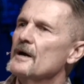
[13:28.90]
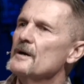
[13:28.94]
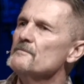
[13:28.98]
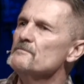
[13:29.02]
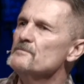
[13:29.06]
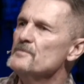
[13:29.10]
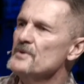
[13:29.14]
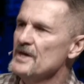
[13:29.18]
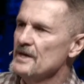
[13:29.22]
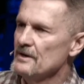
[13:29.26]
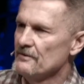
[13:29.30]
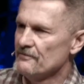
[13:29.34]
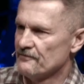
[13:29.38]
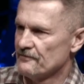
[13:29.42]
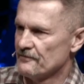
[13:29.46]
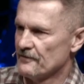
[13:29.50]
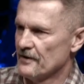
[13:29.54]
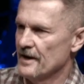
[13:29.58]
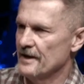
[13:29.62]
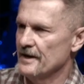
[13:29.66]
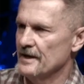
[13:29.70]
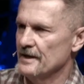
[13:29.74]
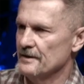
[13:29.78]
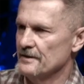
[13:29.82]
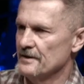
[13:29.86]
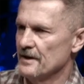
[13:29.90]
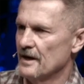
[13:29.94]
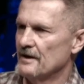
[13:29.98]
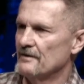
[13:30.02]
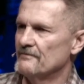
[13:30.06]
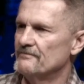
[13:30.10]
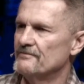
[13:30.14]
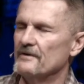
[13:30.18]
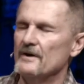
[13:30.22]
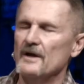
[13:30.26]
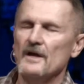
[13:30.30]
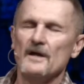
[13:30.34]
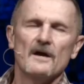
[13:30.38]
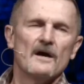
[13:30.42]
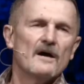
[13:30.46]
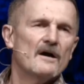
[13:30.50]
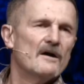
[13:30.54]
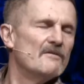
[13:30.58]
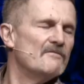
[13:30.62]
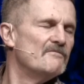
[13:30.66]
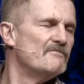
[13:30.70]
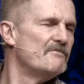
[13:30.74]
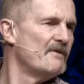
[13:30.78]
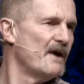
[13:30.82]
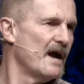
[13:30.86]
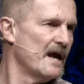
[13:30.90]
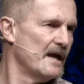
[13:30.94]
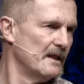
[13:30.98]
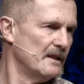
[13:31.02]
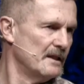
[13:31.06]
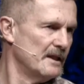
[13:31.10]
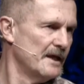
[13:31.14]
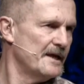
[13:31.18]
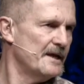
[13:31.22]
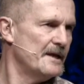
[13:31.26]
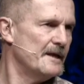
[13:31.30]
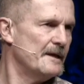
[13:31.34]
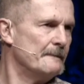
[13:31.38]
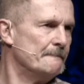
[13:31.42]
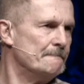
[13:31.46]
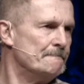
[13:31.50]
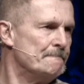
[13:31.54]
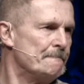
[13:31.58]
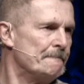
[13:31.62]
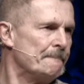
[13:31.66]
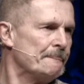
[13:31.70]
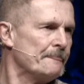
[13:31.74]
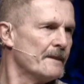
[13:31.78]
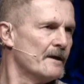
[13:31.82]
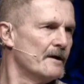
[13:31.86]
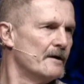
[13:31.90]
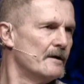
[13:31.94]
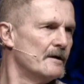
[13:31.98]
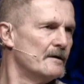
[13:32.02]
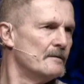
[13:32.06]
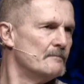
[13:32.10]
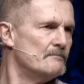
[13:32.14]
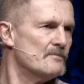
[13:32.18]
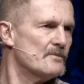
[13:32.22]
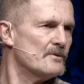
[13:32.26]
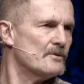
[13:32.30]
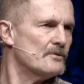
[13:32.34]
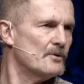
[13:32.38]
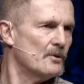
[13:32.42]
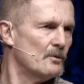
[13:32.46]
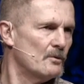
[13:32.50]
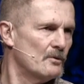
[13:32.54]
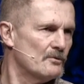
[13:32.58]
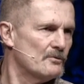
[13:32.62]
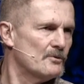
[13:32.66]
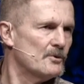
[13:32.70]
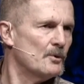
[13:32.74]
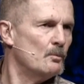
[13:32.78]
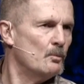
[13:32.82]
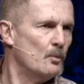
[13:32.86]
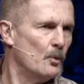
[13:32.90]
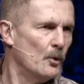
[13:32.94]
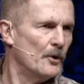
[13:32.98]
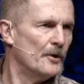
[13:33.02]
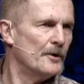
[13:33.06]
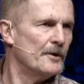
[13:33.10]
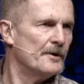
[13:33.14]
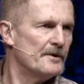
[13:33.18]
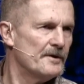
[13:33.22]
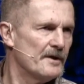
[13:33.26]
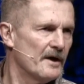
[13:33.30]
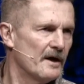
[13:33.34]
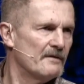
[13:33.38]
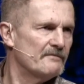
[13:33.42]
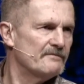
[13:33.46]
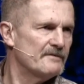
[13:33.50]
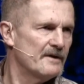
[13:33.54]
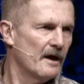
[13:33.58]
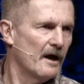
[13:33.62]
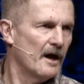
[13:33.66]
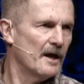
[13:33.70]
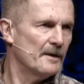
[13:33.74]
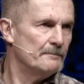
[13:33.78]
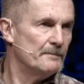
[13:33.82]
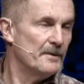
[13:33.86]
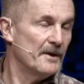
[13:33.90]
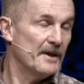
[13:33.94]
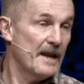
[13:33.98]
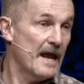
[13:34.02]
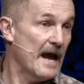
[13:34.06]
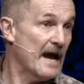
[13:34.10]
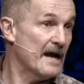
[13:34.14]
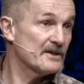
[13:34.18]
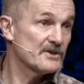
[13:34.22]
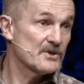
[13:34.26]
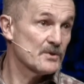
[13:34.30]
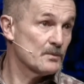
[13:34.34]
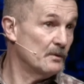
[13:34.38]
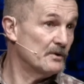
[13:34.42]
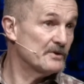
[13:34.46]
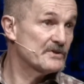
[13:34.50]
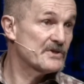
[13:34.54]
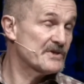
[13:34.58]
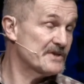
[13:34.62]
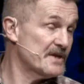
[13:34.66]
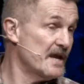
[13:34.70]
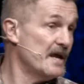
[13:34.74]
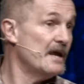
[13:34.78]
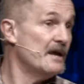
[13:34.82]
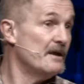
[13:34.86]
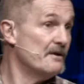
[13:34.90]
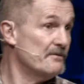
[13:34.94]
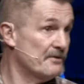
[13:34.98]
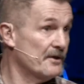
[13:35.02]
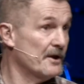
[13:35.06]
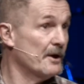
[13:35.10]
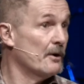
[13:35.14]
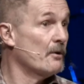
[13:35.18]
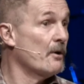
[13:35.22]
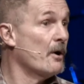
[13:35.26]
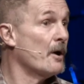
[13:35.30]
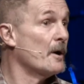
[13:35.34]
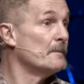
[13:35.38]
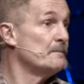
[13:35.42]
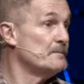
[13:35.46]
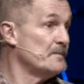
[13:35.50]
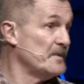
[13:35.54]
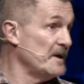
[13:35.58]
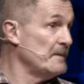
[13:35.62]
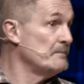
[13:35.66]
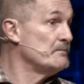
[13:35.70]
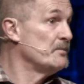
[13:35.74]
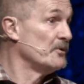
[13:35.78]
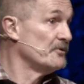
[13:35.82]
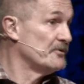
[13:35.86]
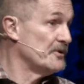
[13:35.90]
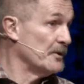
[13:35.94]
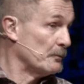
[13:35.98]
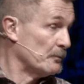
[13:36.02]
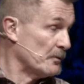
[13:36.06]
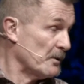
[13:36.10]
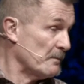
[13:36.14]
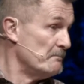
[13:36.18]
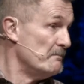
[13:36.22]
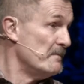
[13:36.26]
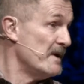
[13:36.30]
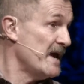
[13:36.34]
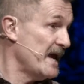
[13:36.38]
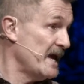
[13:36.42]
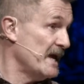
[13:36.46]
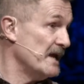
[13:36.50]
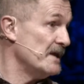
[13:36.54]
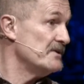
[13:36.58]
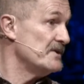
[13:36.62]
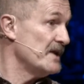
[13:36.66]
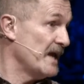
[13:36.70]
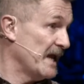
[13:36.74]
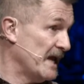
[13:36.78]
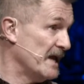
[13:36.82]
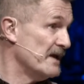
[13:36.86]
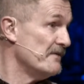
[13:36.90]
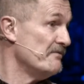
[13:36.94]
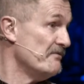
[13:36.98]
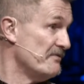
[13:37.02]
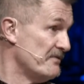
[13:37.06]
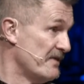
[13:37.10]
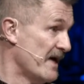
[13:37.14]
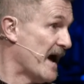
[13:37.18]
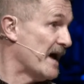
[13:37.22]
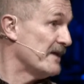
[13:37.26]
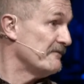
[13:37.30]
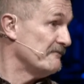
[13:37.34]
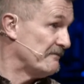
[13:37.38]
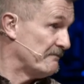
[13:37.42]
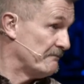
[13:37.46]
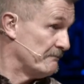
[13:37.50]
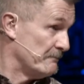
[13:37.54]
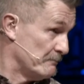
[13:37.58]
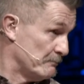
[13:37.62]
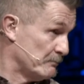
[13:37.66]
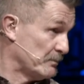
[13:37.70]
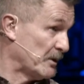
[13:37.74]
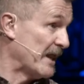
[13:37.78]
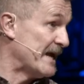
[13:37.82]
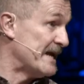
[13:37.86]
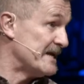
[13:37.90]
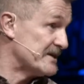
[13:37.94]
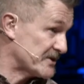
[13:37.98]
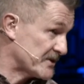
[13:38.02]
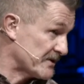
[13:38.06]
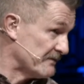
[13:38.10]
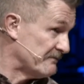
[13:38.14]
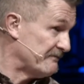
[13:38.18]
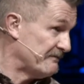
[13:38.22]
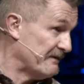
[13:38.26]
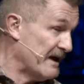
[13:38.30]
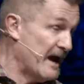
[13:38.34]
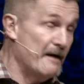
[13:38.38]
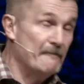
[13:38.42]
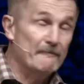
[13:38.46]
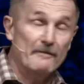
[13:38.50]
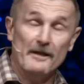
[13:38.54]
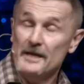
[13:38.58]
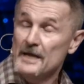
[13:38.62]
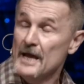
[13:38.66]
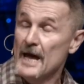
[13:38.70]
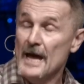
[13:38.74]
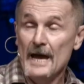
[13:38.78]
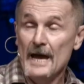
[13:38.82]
be afraid of violating the word of God? But as we'll see, there are people that remained in that place of famine,